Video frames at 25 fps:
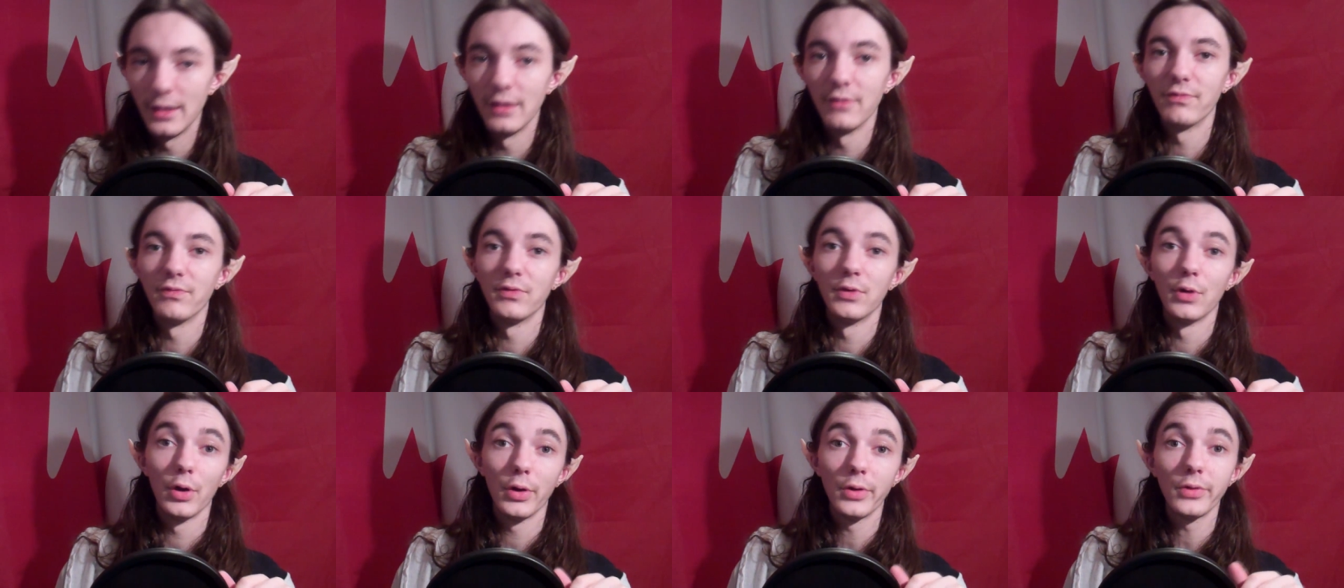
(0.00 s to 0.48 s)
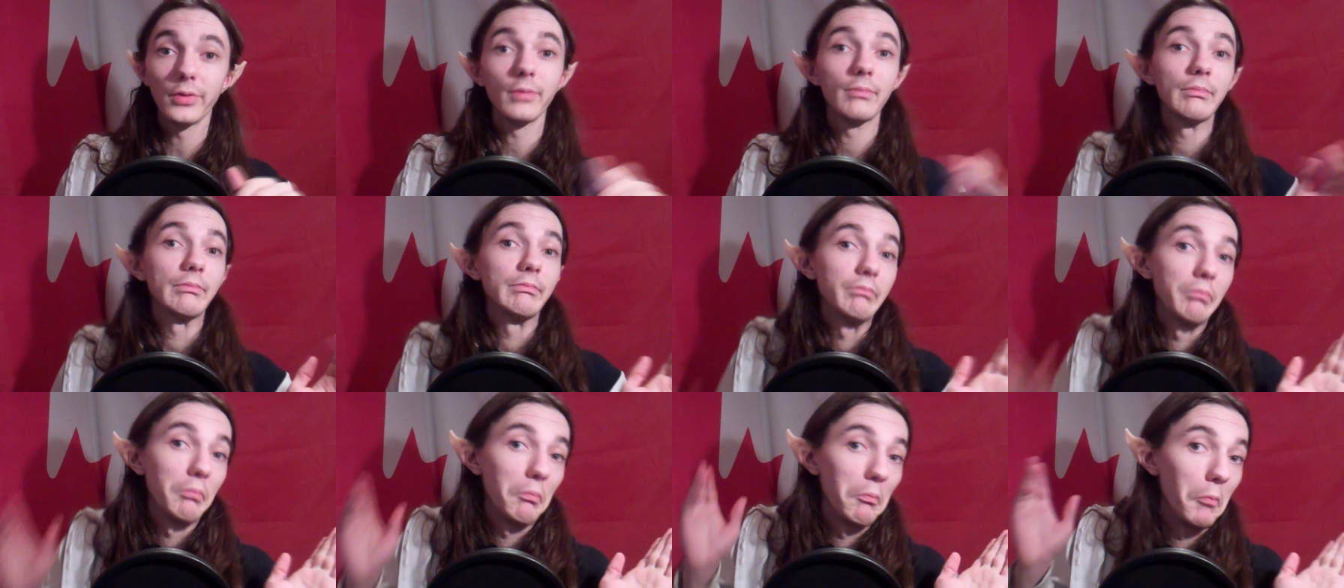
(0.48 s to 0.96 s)
If not,
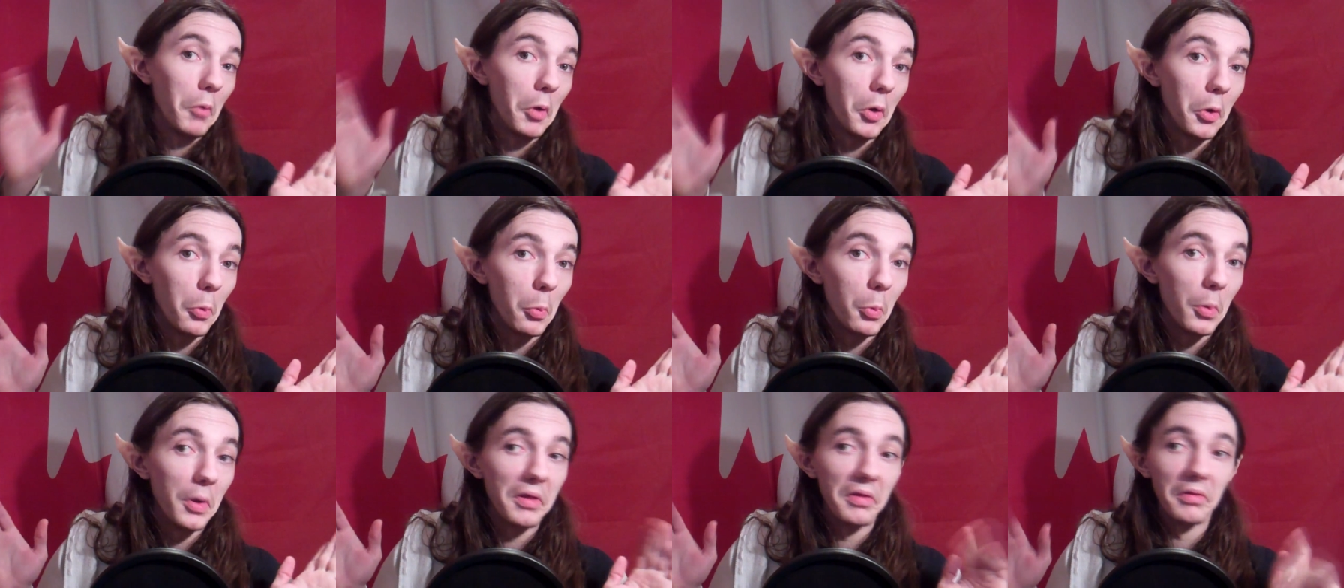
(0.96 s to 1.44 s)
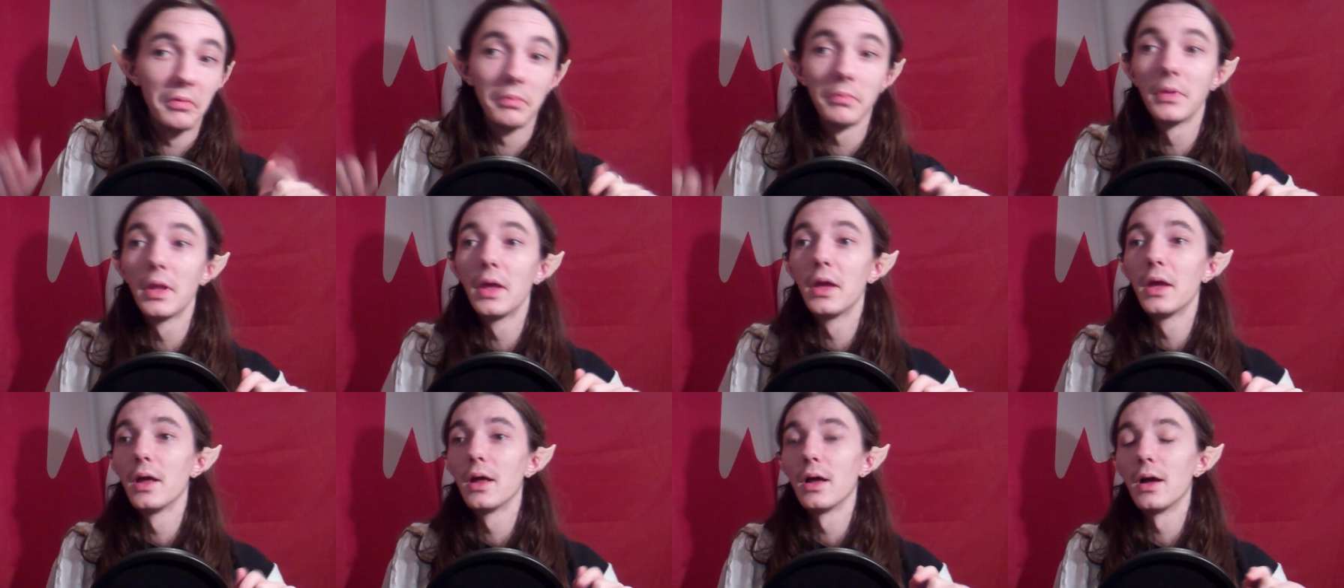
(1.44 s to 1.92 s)
oh well.
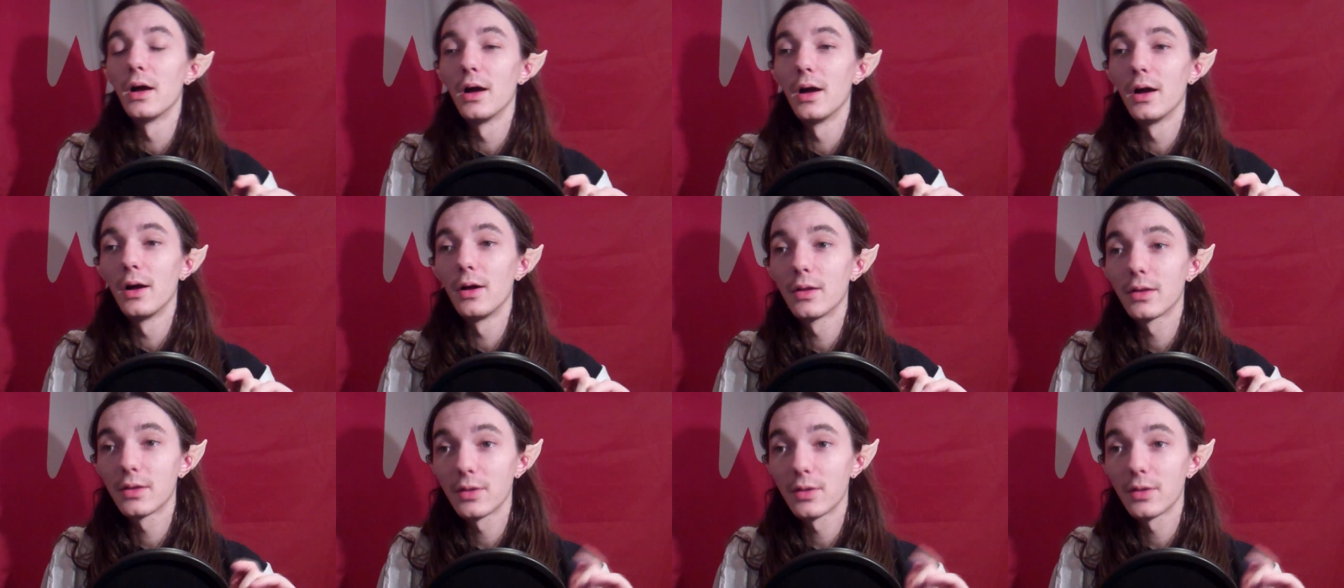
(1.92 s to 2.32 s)
Uh,